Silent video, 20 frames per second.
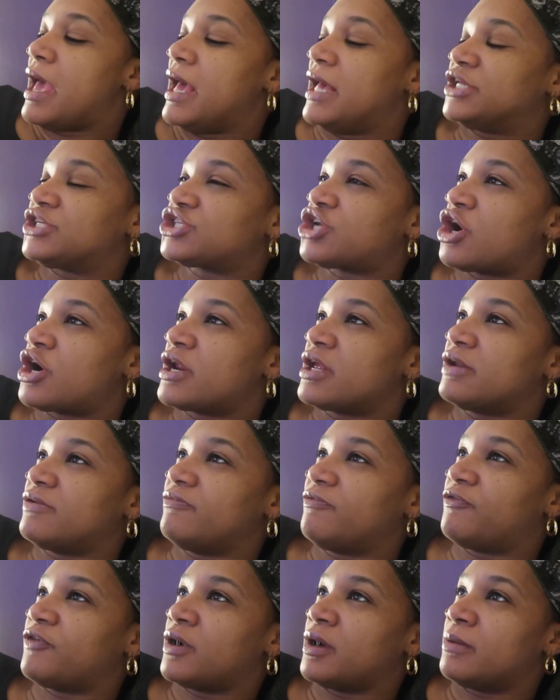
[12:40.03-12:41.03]
It started
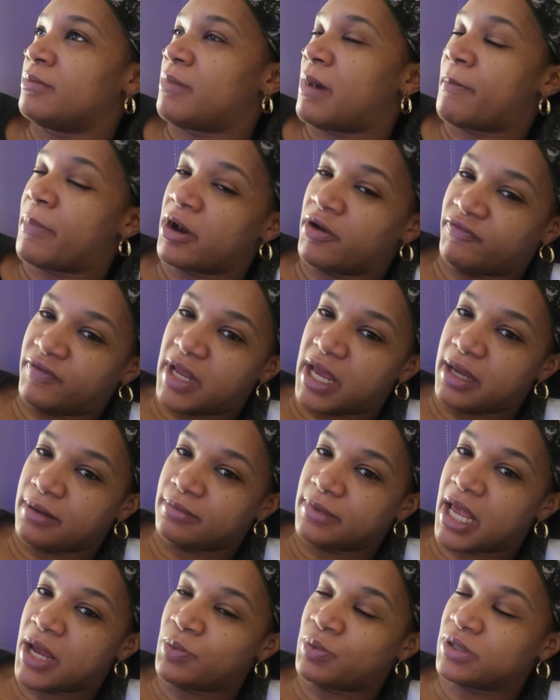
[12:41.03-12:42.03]
from my birthday.
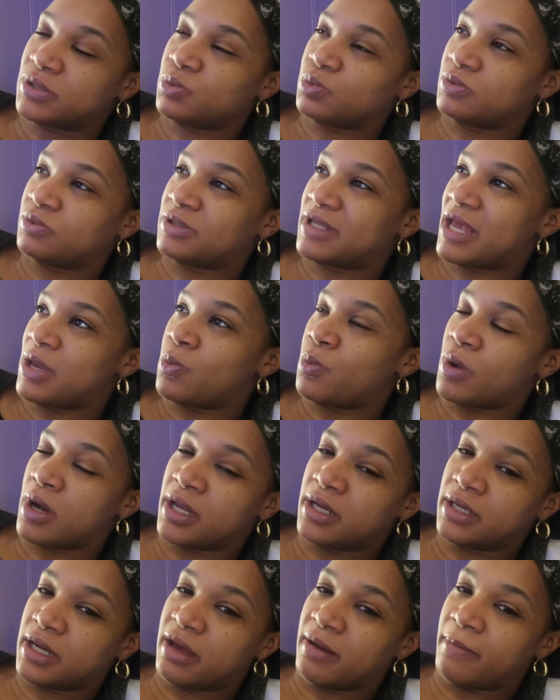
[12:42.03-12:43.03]
That was day
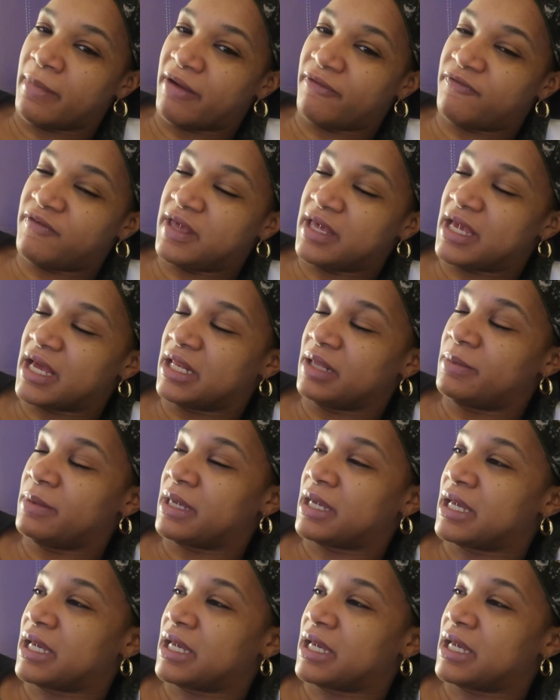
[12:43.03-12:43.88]
one of my feet killing me.